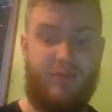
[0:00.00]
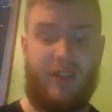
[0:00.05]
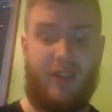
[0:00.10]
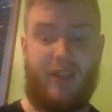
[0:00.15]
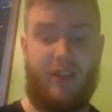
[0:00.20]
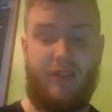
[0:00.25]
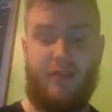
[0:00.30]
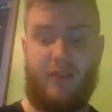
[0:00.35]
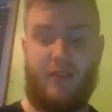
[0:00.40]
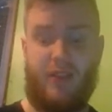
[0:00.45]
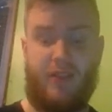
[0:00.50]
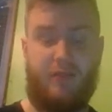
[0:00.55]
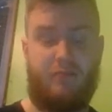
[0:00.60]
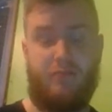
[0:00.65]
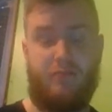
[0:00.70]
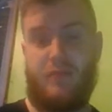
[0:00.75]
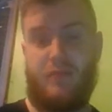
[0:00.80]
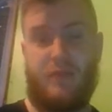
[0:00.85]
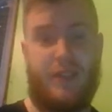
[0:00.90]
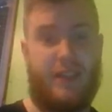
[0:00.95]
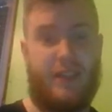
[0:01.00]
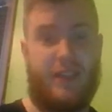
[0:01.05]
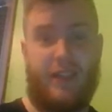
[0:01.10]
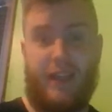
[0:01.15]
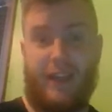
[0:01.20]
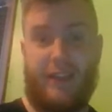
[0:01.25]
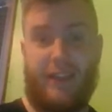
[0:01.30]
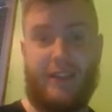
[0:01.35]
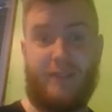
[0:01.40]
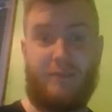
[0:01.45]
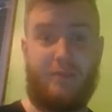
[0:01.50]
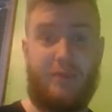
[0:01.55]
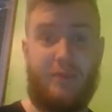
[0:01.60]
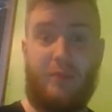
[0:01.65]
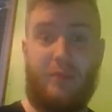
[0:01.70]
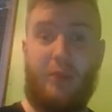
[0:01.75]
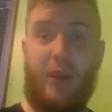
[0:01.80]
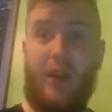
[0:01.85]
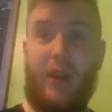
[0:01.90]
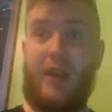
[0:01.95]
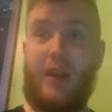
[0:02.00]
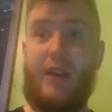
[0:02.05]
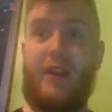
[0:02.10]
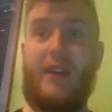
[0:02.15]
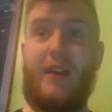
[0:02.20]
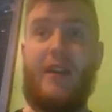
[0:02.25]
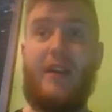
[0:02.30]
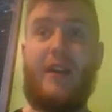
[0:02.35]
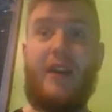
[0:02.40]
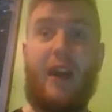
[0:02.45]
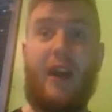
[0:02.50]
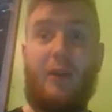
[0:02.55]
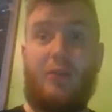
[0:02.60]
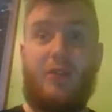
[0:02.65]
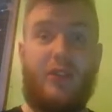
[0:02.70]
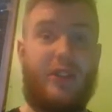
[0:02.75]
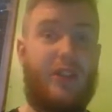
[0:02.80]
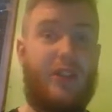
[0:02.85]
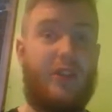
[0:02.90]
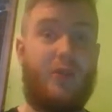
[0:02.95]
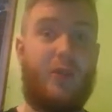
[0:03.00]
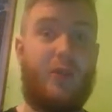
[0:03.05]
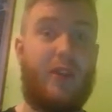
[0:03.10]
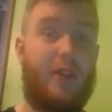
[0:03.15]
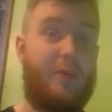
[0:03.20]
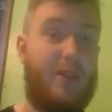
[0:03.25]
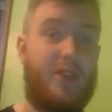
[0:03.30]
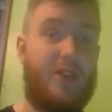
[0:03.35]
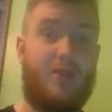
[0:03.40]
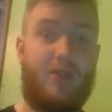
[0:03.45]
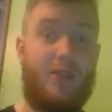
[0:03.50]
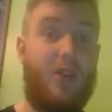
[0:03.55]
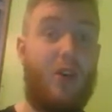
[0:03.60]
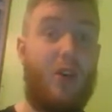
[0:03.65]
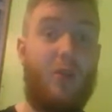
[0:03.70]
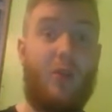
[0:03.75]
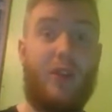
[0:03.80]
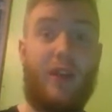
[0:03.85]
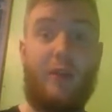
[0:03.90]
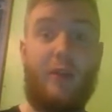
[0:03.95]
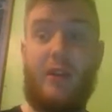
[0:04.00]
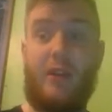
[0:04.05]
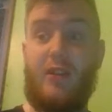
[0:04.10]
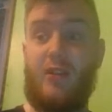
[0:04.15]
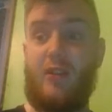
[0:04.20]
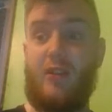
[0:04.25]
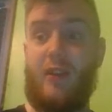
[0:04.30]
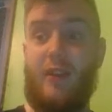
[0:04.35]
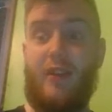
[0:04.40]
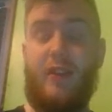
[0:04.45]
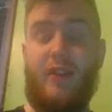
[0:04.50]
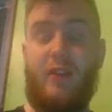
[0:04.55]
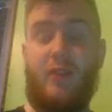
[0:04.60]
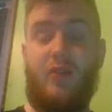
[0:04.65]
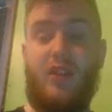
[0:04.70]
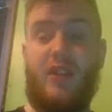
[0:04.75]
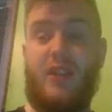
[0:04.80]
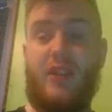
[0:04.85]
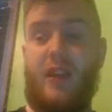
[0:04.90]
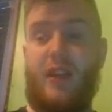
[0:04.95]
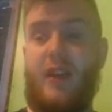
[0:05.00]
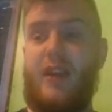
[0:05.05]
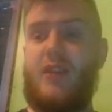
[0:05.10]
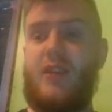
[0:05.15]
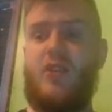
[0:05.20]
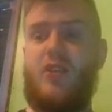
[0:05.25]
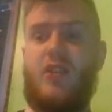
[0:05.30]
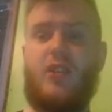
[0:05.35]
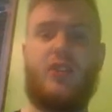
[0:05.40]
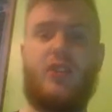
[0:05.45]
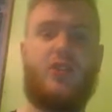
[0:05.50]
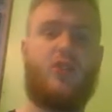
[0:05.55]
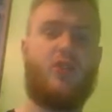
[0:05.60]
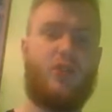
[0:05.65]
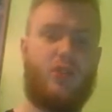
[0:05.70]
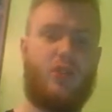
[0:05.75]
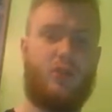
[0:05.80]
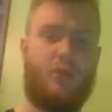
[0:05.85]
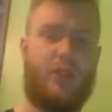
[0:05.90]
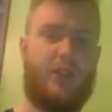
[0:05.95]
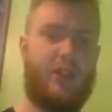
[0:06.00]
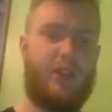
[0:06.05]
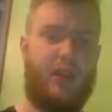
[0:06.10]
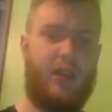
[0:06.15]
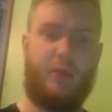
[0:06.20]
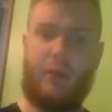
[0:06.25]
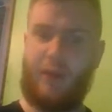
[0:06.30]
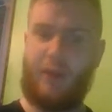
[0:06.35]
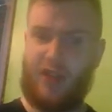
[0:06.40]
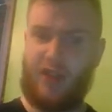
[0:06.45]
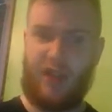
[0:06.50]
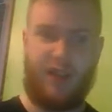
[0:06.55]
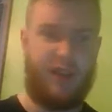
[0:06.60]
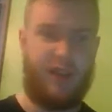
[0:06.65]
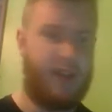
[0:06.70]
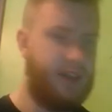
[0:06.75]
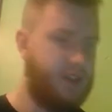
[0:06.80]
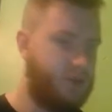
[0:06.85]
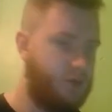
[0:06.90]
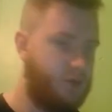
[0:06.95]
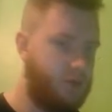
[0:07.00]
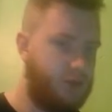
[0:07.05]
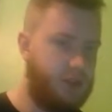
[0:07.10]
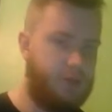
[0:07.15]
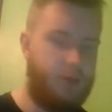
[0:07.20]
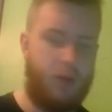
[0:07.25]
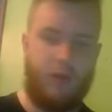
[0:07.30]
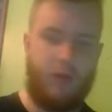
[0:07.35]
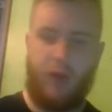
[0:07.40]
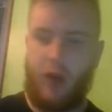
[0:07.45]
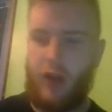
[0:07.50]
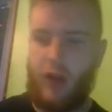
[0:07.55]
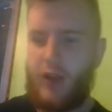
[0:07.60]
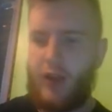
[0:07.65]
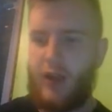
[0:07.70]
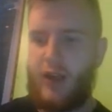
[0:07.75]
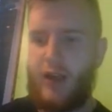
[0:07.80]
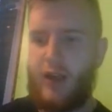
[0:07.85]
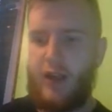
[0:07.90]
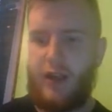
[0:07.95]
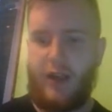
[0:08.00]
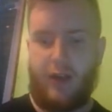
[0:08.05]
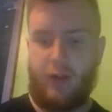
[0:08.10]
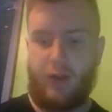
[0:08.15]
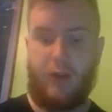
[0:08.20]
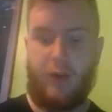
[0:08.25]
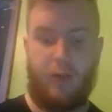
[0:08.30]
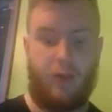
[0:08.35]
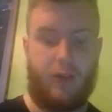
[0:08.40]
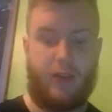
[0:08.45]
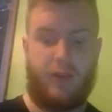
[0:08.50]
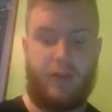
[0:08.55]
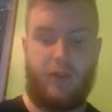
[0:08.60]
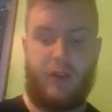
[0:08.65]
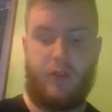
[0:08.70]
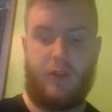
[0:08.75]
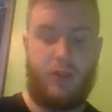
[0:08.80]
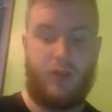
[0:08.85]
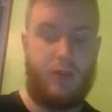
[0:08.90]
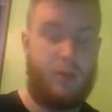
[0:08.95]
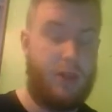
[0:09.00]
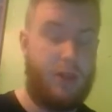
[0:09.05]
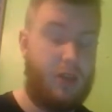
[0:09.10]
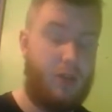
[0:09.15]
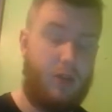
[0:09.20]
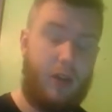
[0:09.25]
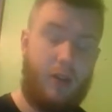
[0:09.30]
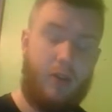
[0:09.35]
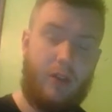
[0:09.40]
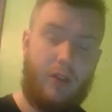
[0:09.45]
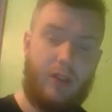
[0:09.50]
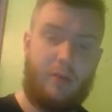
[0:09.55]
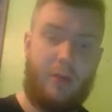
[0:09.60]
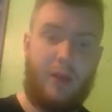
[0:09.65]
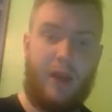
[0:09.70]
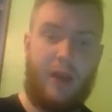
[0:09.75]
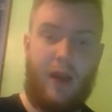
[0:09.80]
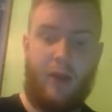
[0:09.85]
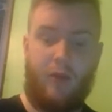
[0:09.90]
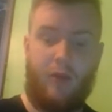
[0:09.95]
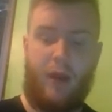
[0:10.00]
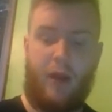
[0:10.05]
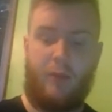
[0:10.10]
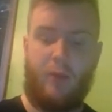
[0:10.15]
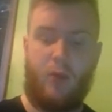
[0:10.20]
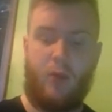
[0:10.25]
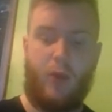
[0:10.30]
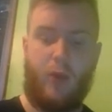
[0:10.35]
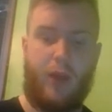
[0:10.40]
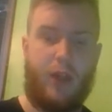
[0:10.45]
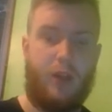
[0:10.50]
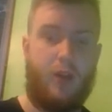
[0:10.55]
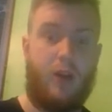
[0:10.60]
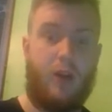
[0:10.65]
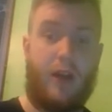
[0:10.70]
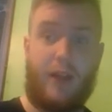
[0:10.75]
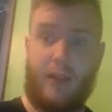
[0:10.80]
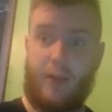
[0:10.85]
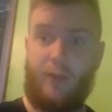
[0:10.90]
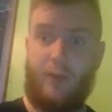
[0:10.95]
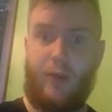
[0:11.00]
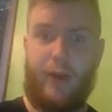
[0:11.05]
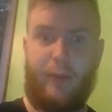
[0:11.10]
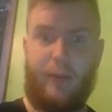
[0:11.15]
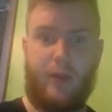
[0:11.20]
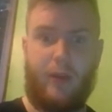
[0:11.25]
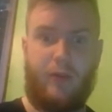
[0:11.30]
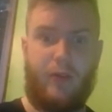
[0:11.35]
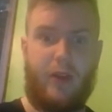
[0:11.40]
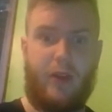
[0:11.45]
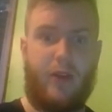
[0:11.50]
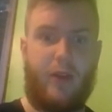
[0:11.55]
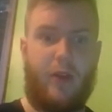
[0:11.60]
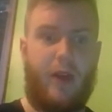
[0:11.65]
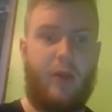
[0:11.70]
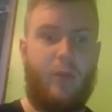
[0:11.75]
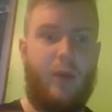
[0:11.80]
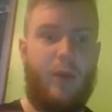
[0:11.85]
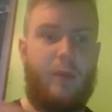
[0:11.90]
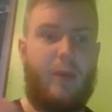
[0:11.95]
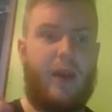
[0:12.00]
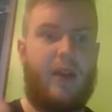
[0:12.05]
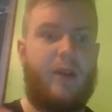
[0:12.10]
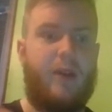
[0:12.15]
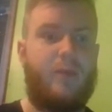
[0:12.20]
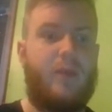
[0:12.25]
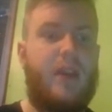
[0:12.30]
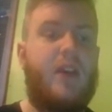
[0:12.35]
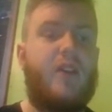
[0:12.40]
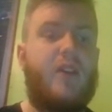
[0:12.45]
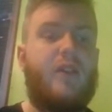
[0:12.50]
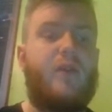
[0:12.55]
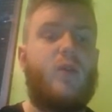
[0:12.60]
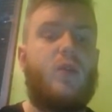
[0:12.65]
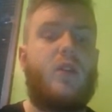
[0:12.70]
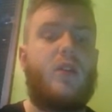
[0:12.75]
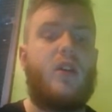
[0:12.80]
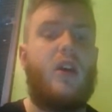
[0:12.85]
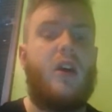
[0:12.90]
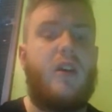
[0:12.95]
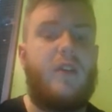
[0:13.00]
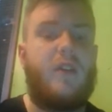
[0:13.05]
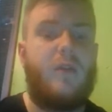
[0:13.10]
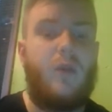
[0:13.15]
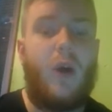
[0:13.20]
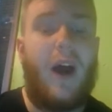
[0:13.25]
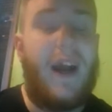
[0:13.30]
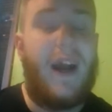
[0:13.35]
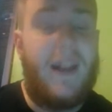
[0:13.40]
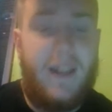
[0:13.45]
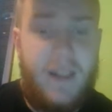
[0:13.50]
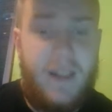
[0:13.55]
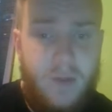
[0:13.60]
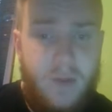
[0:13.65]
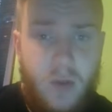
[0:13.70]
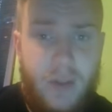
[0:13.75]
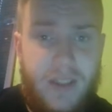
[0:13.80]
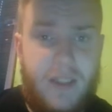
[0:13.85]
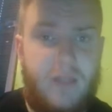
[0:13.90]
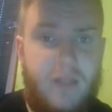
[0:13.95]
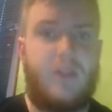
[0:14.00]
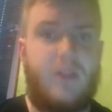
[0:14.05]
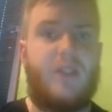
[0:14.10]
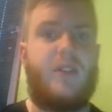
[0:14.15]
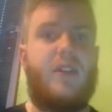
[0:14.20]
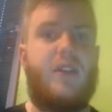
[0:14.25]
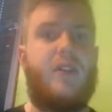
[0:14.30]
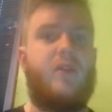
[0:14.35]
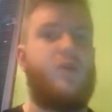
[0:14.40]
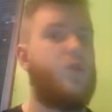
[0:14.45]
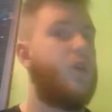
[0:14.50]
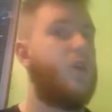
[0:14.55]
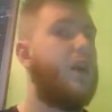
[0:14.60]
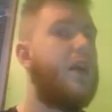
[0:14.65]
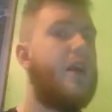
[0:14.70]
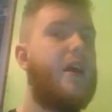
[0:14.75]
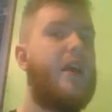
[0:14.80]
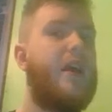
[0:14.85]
It's pretty. I was going to say it's one-dimensional. It's not one-dimensional. I think the reason I like it is because it's got so much to say. But I've said that, so we'll just move on. I don't know how long this video is going to be. I don't know how long it's been. I ramble quite a lot as I'm rambling right now. And we pick up Tier 4 Gardevoir. I didn't even know this thing was in Tier 4.